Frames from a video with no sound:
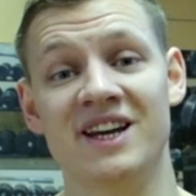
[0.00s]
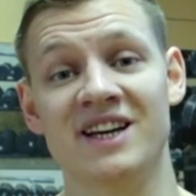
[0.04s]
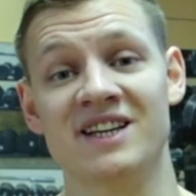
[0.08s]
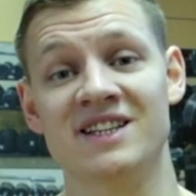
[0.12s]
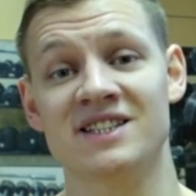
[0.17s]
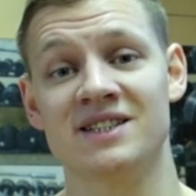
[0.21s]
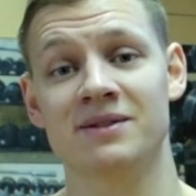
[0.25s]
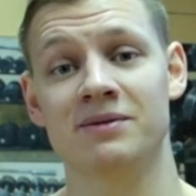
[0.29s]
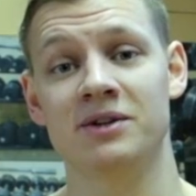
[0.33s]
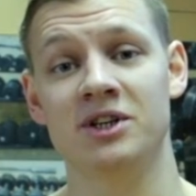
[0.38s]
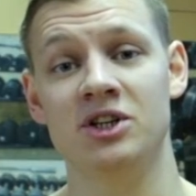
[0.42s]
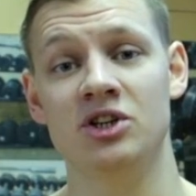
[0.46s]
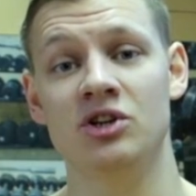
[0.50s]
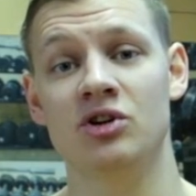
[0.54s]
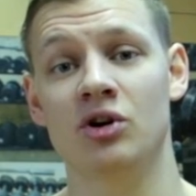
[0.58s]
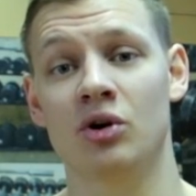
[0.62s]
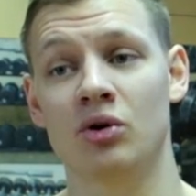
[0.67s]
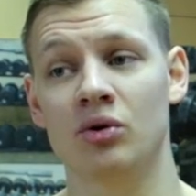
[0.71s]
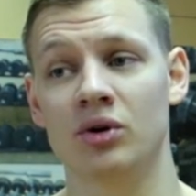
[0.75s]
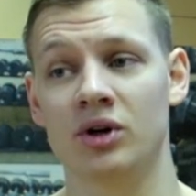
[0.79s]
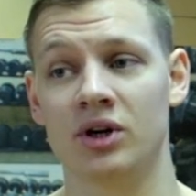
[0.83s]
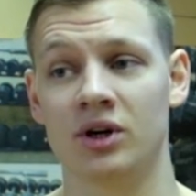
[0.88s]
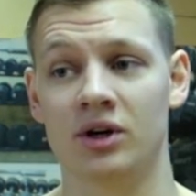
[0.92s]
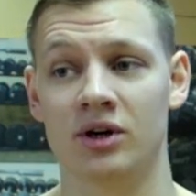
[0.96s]
Next
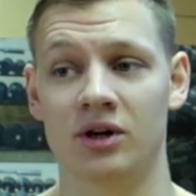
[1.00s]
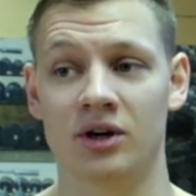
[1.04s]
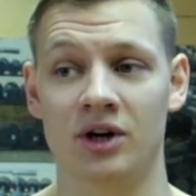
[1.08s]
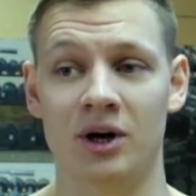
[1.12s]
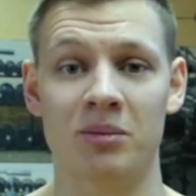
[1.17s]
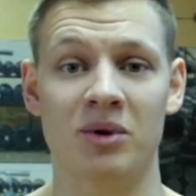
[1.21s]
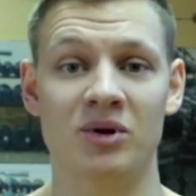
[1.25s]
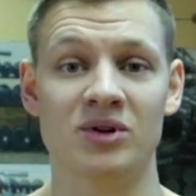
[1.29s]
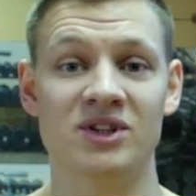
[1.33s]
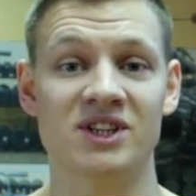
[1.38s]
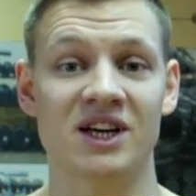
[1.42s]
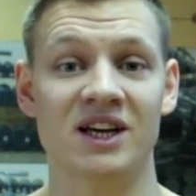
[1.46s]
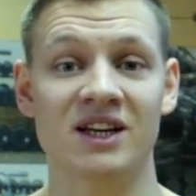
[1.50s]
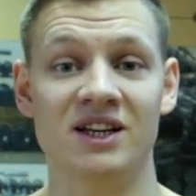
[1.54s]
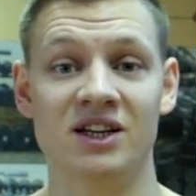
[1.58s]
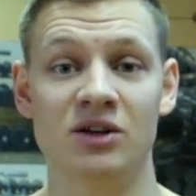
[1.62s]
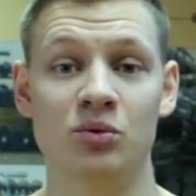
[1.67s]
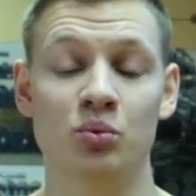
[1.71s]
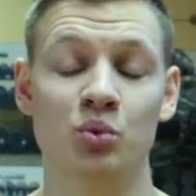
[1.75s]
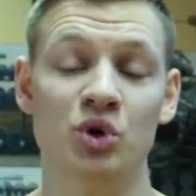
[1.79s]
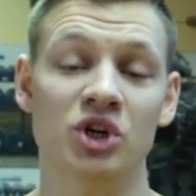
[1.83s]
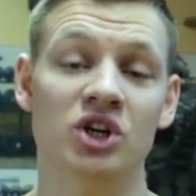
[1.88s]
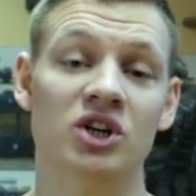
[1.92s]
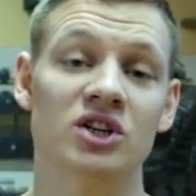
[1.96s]
video uh, about
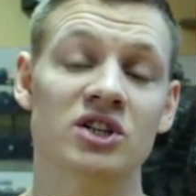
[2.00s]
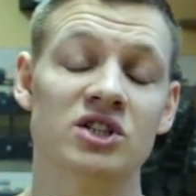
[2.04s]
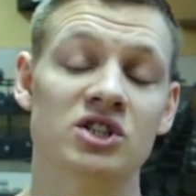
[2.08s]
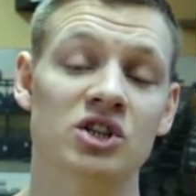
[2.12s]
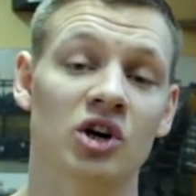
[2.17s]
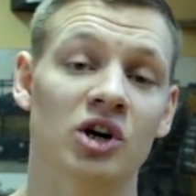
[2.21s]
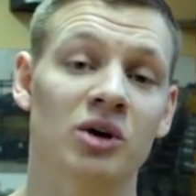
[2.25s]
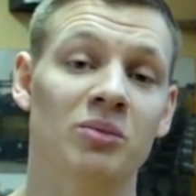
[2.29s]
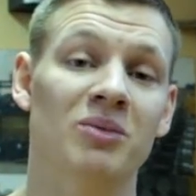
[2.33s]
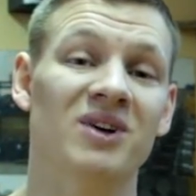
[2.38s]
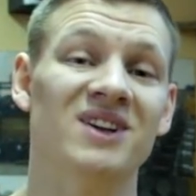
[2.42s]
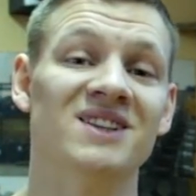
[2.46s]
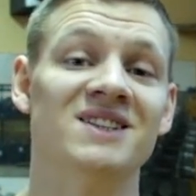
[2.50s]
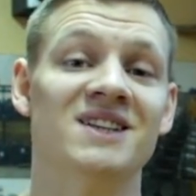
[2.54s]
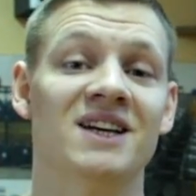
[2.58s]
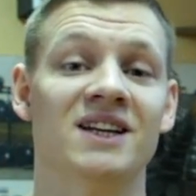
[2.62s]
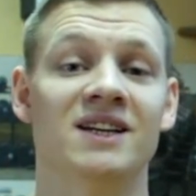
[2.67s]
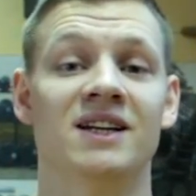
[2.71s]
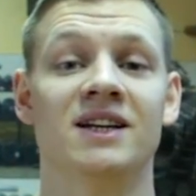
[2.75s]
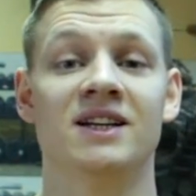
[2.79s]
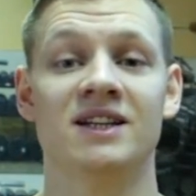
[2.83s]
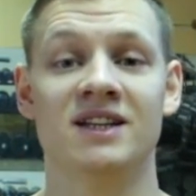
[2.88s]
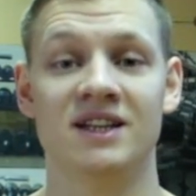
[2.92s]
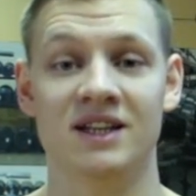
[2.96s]
tendon, we're going to talk about
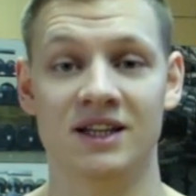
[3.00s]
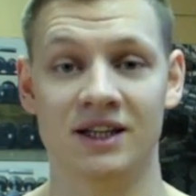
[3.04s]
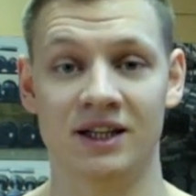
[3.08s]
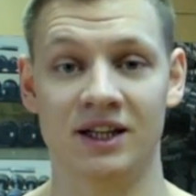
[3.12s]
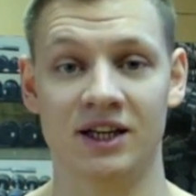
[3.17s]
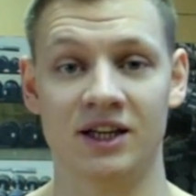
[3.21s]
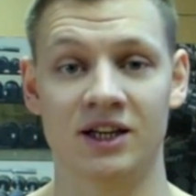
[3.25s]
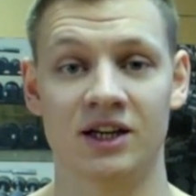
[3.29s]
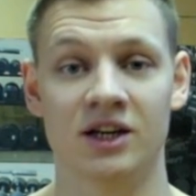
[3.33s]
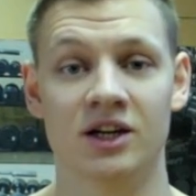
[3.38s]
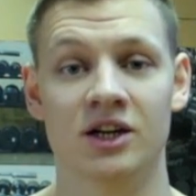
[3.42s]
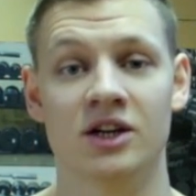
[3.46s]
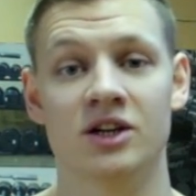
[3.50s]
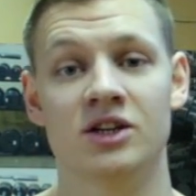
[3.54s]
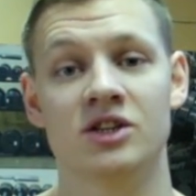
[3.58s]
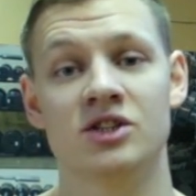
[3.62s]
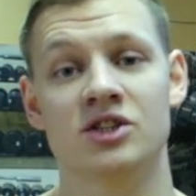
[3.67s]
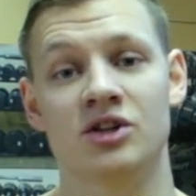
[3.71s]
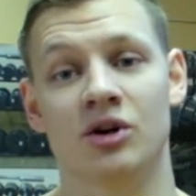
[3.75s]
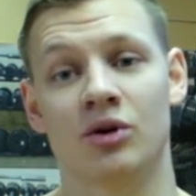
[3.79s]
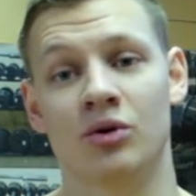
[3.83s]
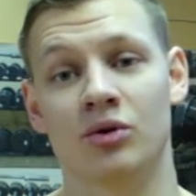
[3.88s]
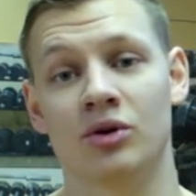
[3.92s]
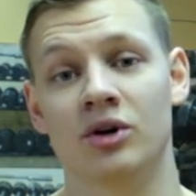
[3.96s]
tendon healing.
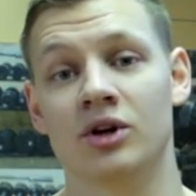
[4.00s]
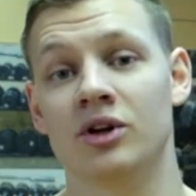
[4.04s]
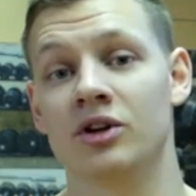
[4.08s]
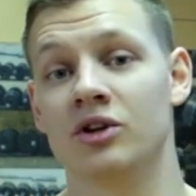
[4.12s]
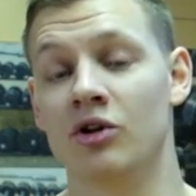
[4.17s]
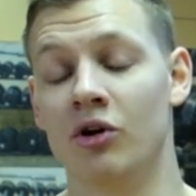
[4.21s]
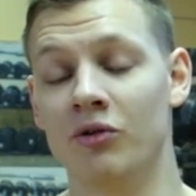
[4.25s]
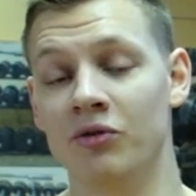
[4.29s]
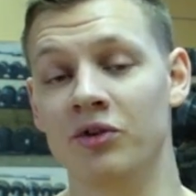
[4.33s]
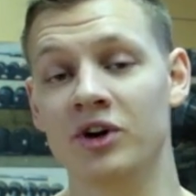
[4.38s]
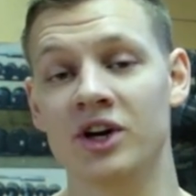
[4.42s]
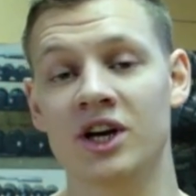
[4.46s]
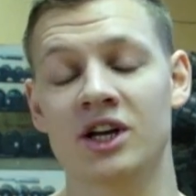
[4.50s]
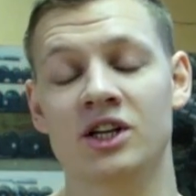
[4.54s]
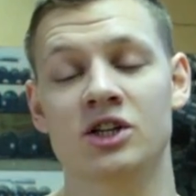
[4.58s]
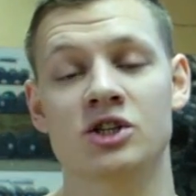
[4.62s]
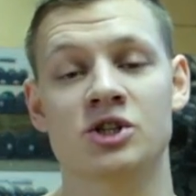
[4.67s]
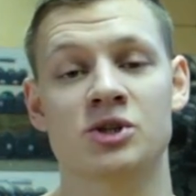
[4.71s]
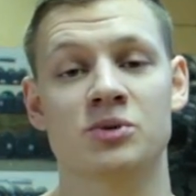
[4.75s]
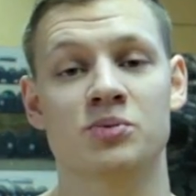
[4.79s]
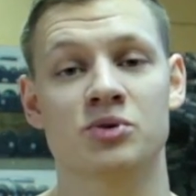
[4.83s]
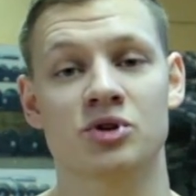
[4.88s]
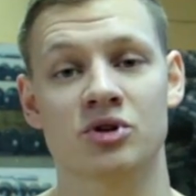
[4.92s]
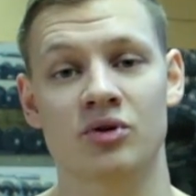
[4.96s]
So don't forget to
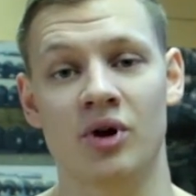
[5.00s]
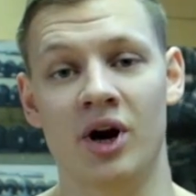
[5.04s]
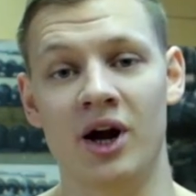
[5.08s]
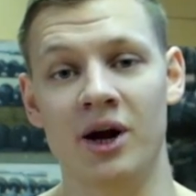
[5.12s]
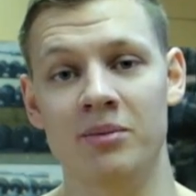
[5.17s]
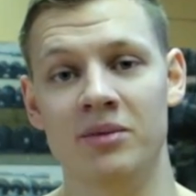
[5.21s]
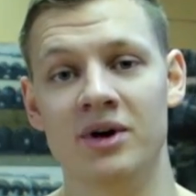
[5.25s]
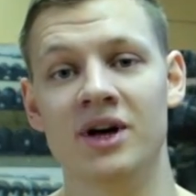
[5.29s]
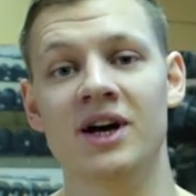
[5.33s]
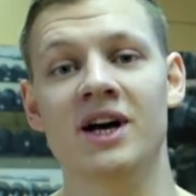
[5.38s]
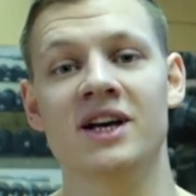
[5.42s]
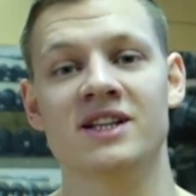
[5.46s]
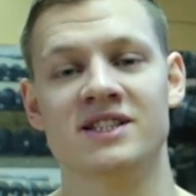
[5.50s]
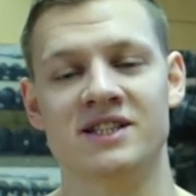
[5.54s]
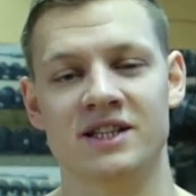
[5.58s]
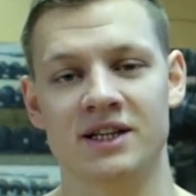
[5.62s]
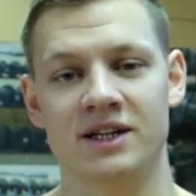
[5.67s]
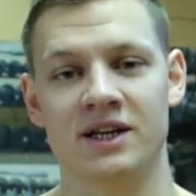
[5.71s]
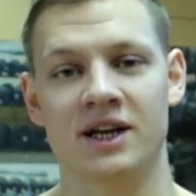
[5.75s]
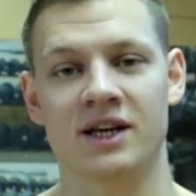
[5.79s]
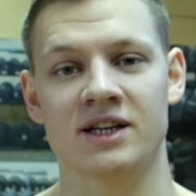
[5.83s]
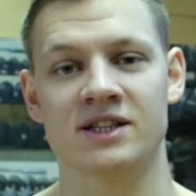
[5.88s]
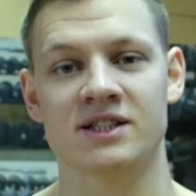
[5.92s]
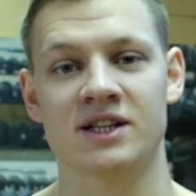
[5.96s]
subscribe and see
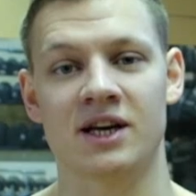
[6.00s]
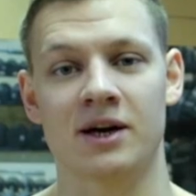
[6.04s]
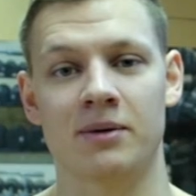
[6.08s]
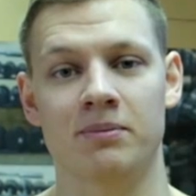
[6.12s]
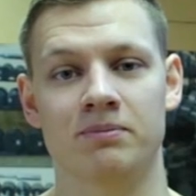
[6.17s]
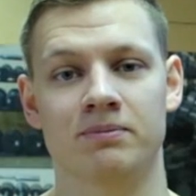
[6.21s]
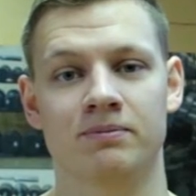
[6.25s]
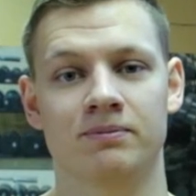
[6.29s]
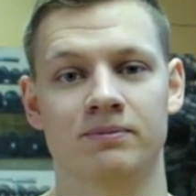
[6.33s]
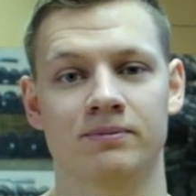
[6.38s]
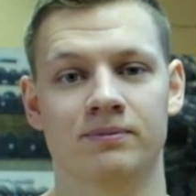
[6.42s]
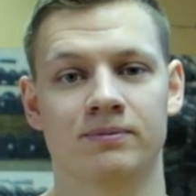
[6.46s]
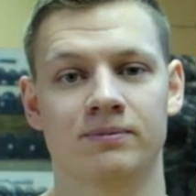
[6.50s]
you next time.